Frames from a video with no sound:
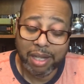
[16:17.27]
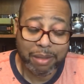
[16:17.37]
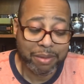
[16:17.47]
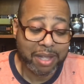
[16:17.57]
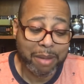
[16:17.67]

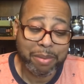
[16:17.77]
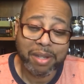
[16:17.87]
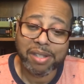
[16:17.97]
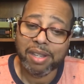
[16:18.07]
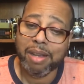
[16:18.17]
With that
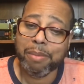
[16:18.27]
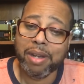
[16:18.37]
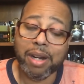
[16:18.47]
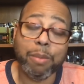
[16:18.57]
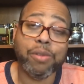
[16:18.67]
being said,
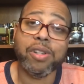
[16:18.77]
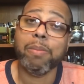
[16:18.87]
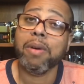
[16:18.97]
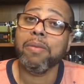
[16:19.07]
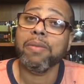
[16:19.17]
man, I'm gonna
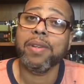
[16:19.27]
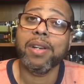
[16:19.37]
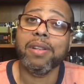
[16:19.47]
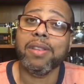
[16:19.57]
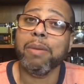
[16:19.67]
jump off of
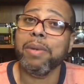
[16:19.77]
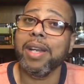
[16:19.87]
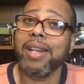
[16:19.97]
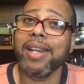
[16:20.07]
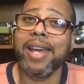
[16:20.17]
here,
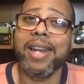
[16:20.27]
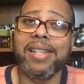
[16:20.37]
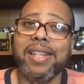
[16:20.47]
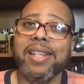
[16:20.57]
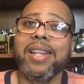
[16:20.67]
thumbnail it,
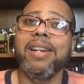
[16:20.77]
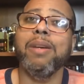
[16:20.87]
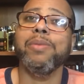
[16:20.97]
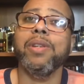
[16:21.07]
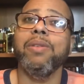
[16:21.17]
edit it, get it
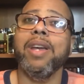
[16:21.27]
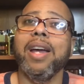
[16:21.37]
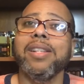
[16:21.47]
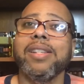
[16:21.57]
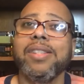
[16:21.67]
up so you
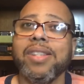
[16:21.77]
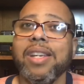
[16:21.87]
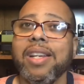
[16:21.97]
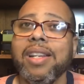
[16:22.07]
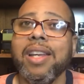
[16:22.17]
guys can see
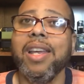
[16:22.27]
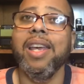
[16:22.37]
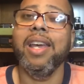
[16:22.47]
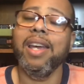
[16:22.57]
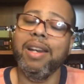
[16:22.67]
it.
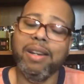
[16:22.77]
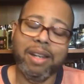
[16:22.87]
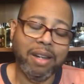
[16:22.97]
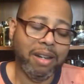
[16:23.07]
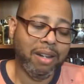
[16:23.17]
And
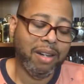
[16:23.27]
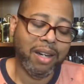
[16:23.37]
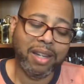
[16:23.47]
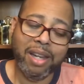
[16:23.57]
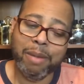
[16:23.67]

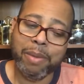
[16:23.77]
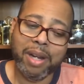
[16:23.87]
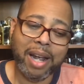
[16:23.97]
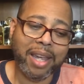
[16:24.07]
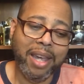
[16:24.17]
again,
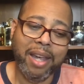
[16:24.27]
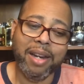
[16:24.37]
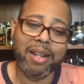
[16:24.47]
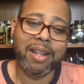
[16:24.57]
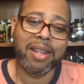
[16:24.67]
man, I
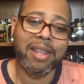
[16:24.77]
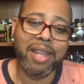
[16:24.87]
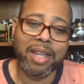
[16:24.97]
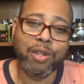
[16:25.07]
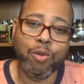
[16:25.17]
can't
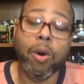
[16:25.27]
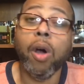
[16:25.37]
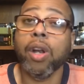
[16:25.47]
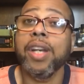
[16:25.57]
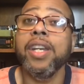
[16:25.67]
thank you
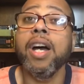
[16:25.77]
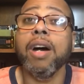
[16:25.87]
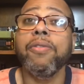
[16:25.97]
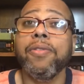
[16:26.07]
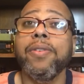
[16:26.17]
all
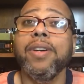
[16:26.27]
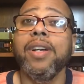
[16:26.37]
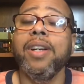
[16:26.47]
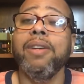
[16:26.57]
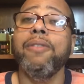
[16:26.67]
enough
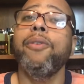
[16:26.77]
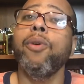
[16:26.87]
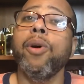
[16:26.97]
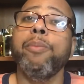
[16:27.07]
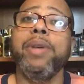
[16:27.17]

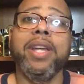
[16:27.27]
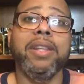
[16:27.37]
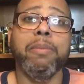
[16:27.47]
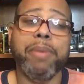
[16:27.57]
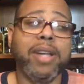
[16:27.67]
for
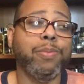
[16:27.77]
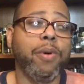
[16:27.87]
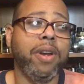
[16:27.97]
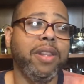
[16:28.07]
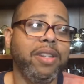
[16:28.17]
being the best
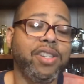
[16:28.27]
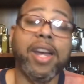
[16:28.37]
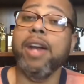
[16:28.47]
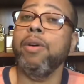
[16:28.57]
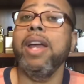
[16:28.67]
part of this
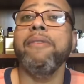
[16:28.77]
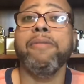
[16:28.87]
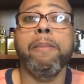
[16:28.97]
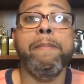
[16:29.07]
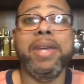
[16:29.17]
channel and
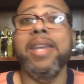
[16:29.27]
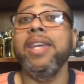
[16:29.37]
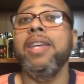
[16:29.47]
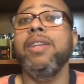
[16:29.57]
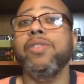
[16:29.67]
for
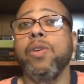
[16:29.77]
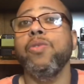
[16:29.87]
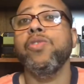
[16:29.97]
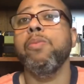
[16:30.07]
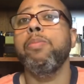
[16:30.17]
being
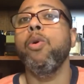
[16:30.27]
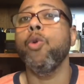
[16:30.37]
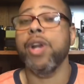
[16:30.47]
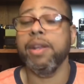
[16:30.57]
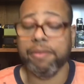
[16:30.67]
so
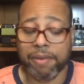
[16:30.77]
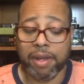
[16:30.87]
supportive.